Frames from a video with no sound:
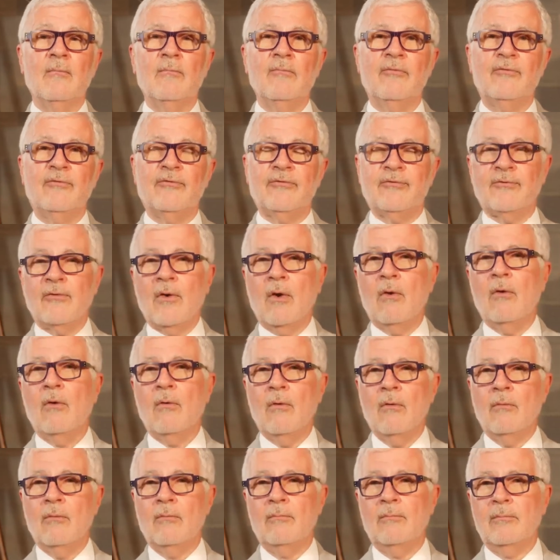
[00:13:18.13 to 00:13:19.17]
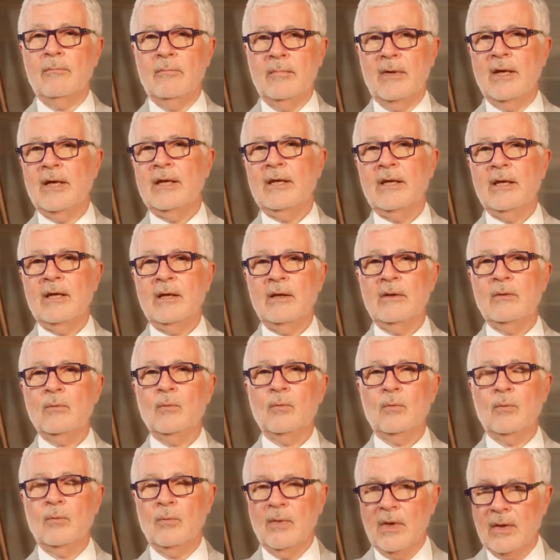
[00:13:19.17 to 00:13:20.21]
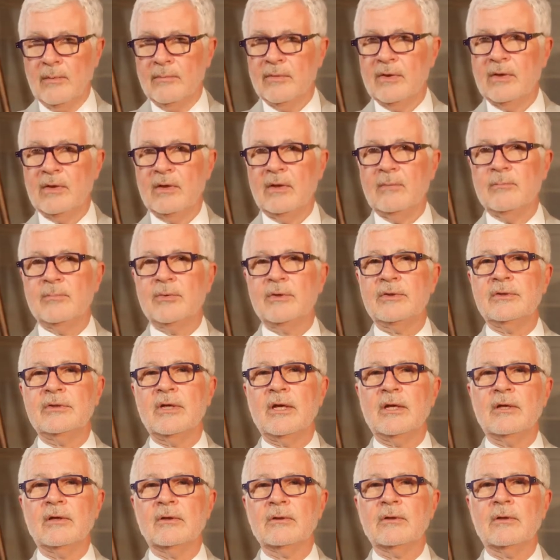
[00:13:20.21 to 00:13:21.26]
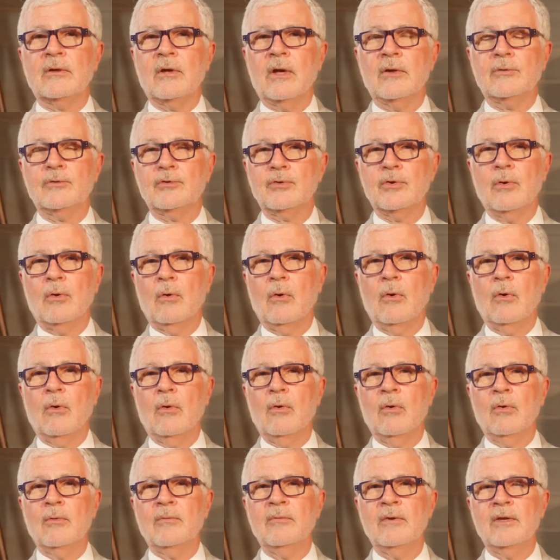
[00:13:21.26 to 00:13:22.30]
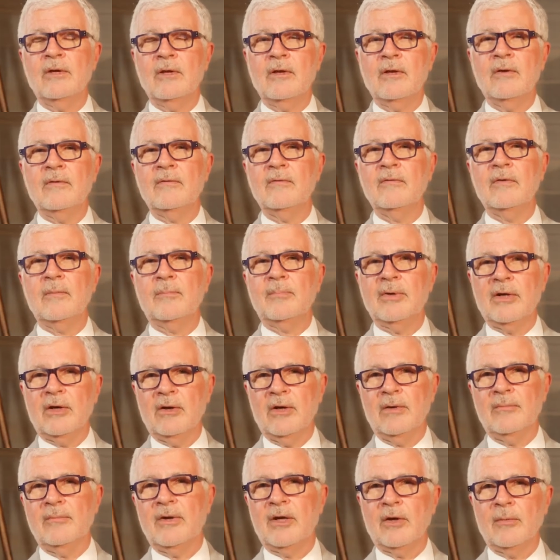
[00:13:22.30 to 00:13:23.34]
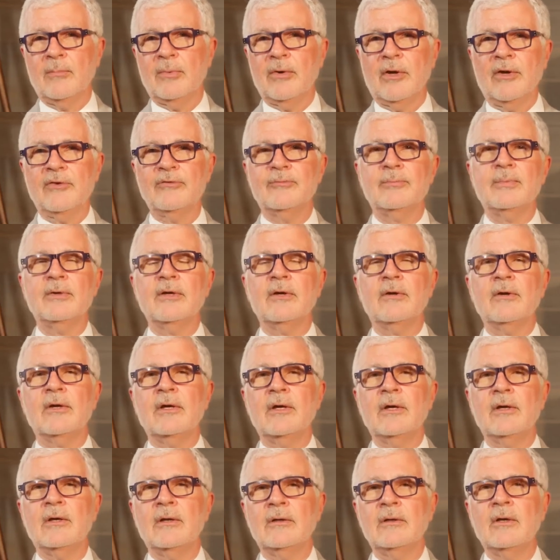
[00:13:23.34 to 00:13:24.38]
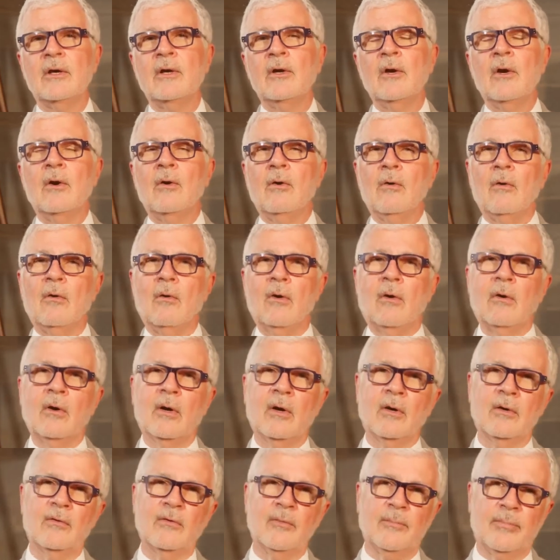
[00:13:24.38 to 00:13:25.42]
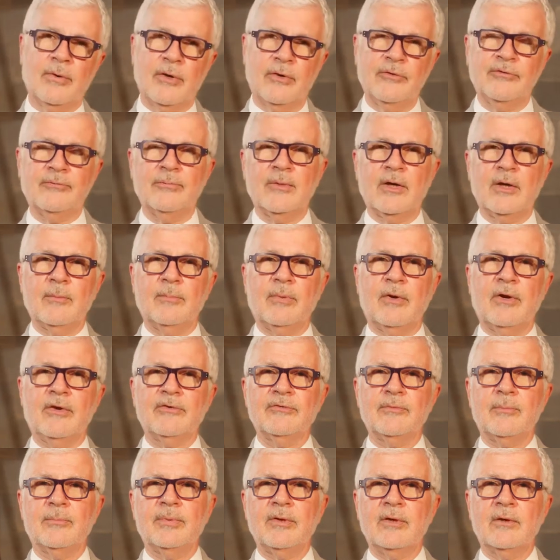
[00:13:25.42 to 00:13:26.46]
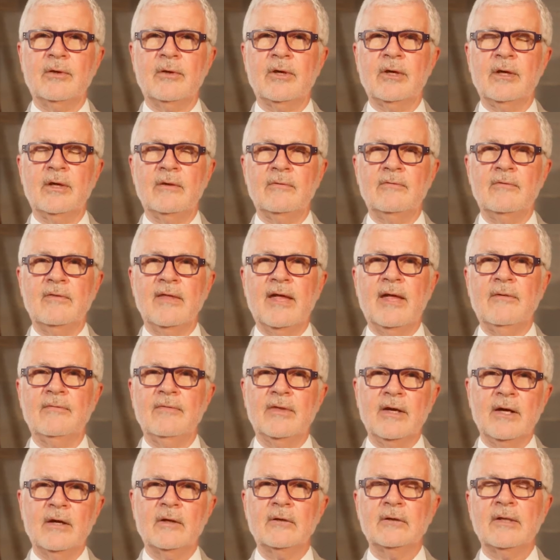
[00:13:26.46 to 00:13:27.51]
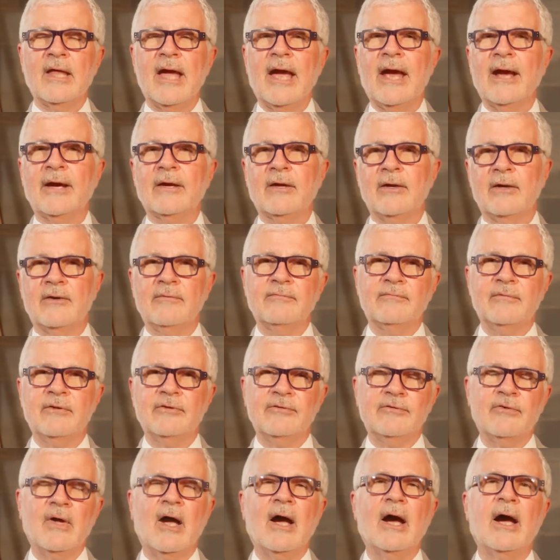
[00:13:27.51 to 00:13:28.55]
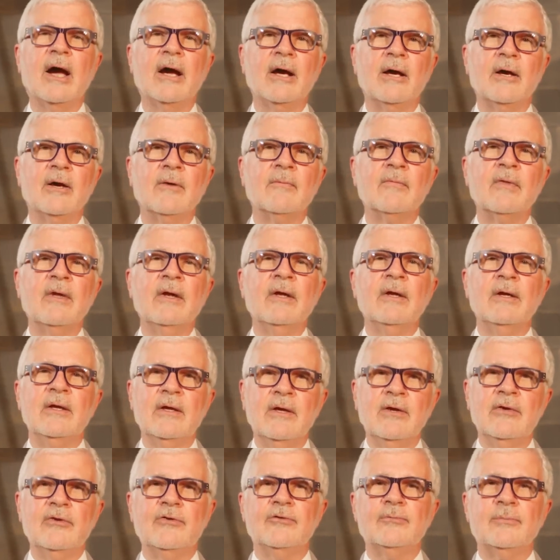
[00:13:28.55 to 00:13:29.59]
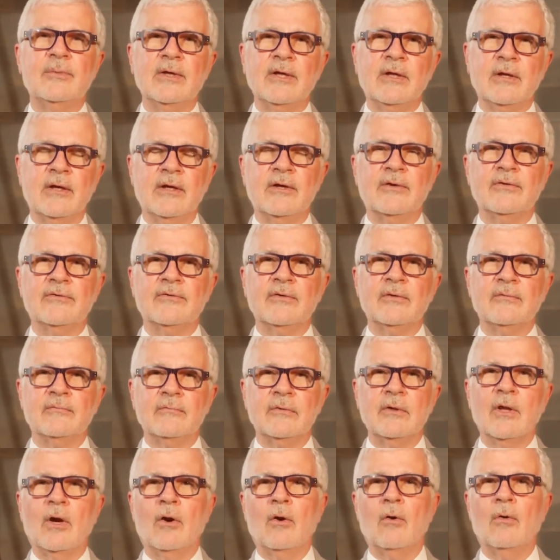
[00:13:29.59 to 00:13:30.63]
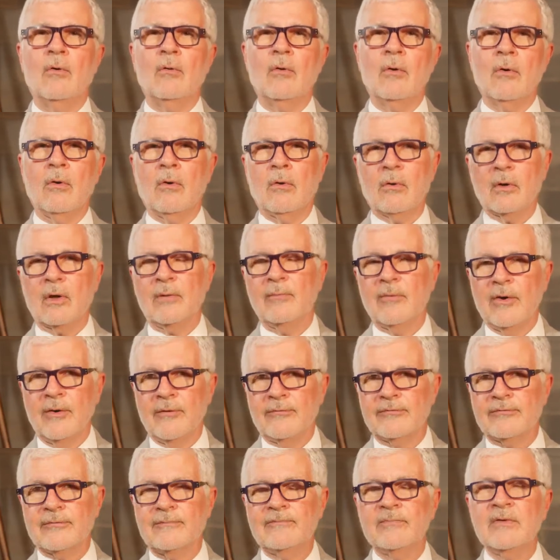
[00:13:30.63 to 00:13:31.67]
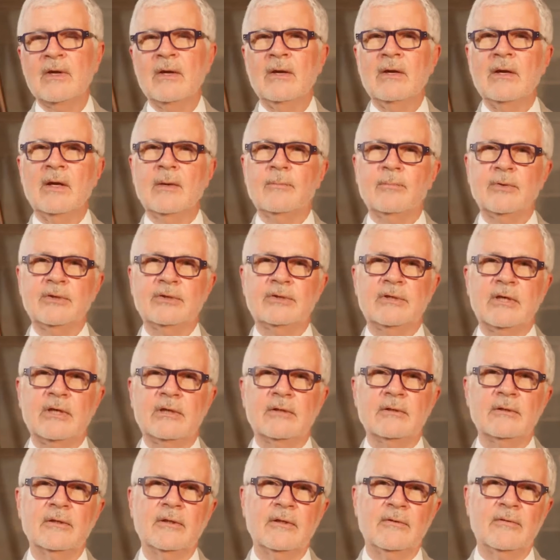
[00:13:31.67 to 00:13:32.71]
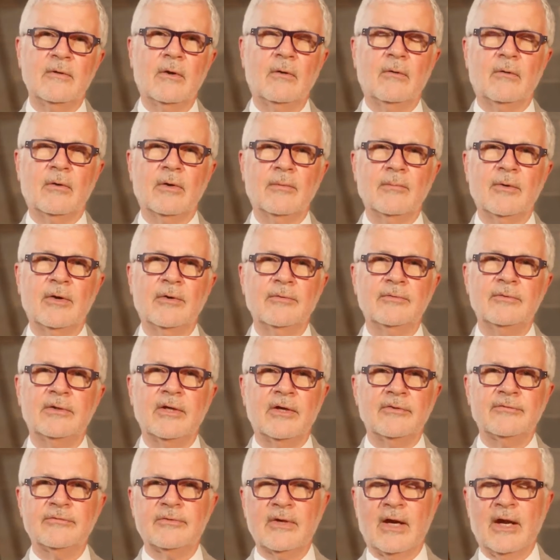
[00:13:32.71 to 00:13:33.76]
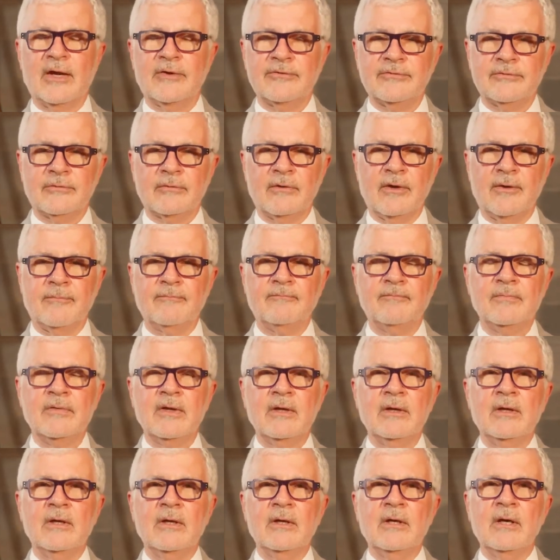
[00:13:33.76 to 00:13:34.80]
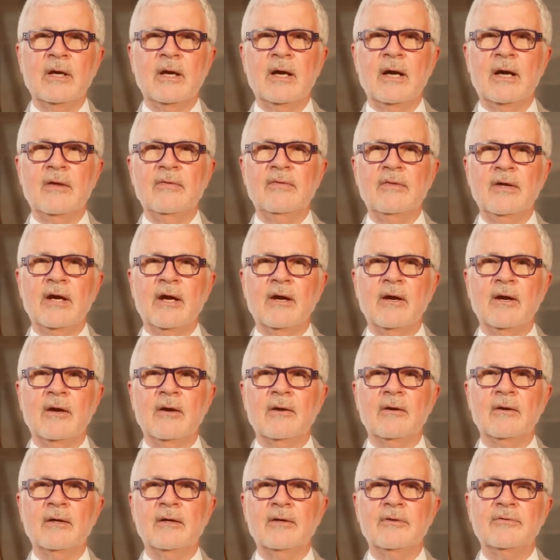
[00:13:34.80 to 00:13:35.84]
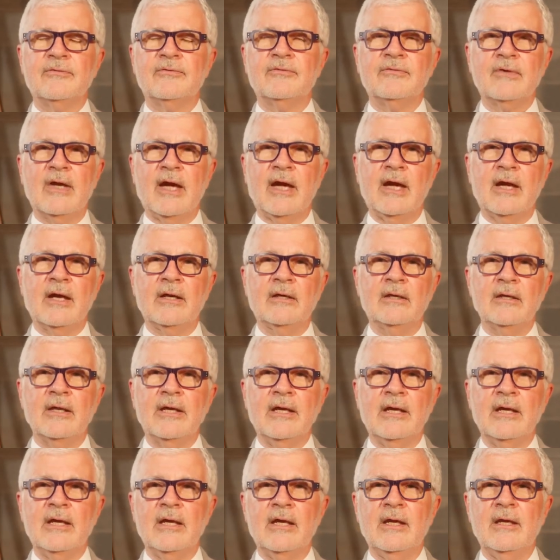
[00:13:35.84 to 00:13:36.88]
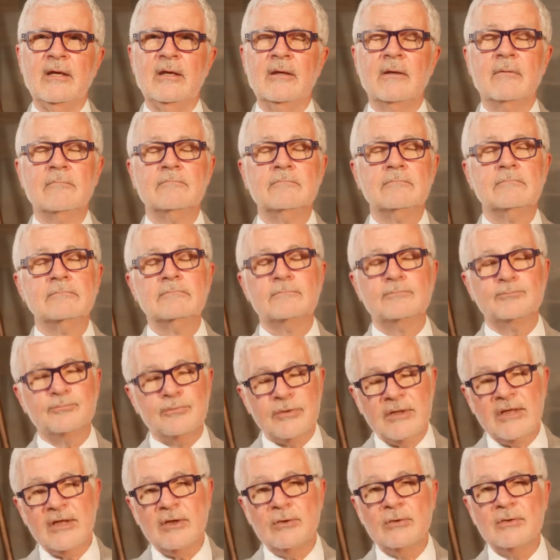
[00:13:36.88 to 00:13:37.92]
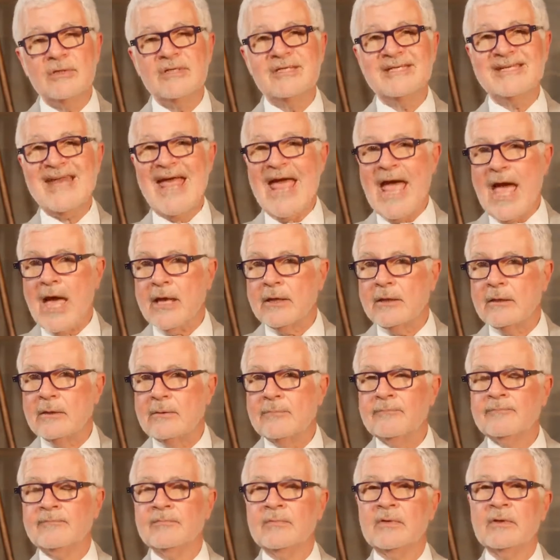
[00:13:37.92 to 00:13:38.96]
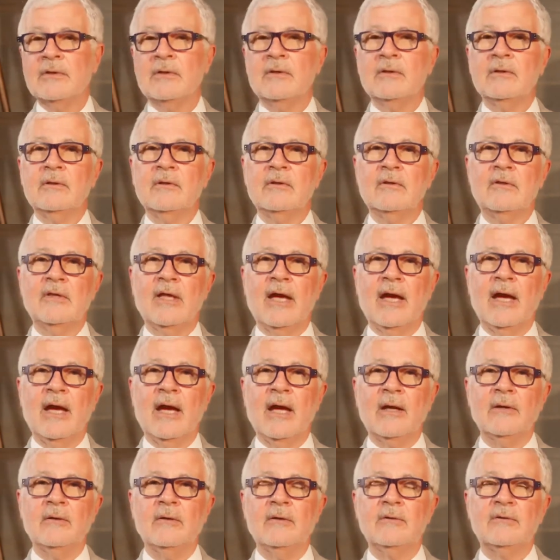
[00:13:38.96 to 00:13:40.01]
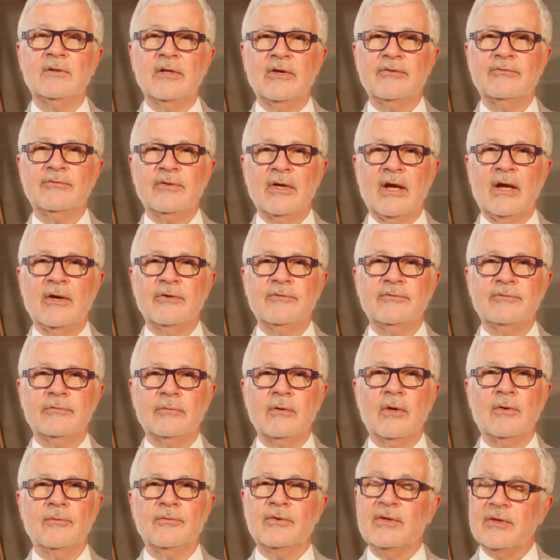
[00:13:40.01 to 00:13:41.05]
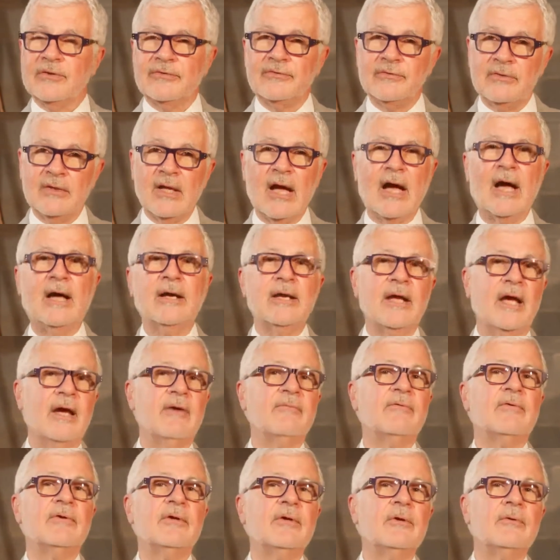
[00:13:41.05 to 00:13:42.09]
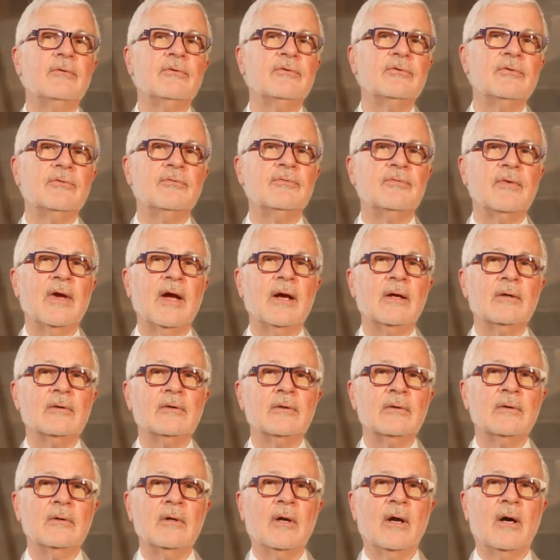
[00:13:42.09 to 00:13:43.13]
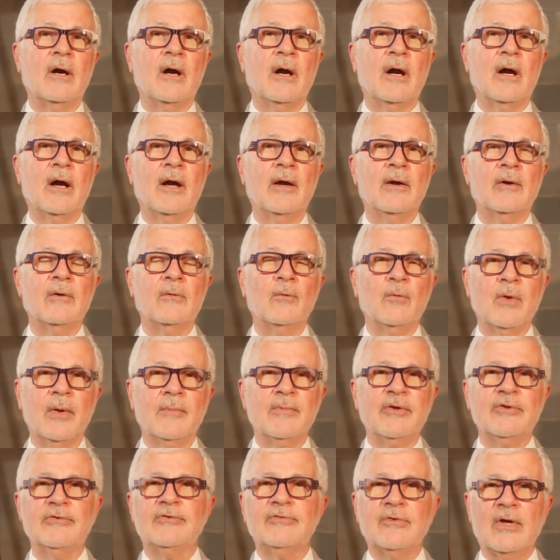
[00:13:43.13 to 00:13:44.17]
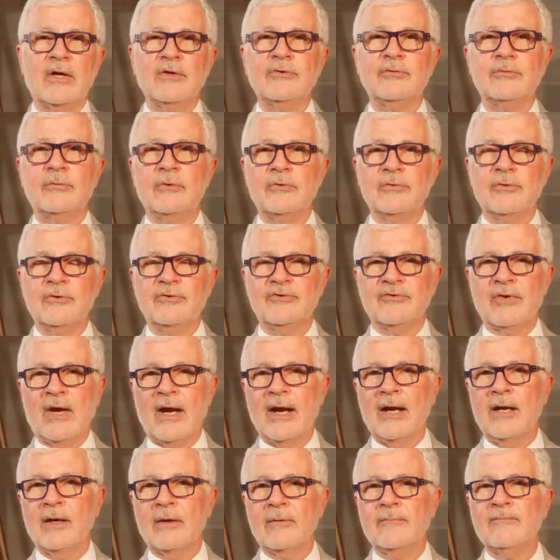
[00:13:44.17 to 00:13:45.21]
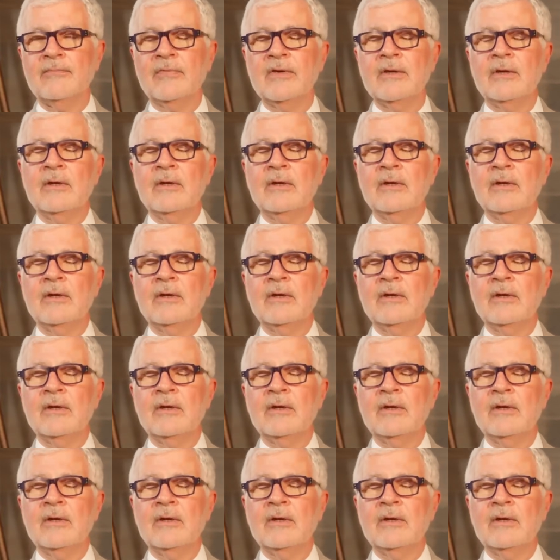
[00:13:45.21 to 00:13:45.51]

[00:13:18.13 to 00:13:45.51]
So many women in particular are told in the perimenopause period or the postmenopausal period that their lack of desire is because of low hormones, and particularly the hormone testosterone. There is sadly pretty good data that testosterone does not have a huge effect on women's sexual desire.